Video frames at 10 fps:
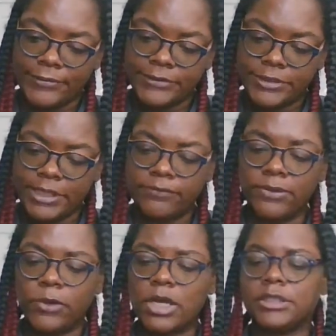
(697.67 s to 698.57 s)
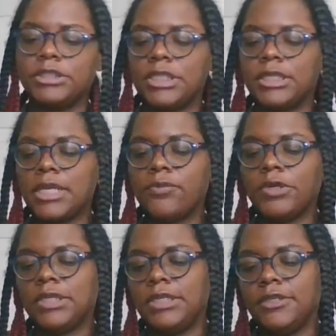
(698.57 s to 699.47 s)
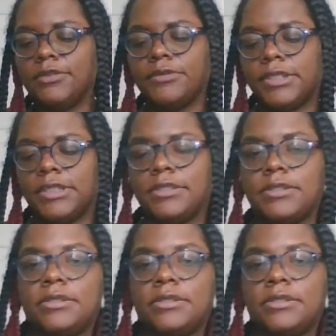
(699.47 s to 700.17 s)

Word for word: Seven of Wands. Yeah, they want to heal this.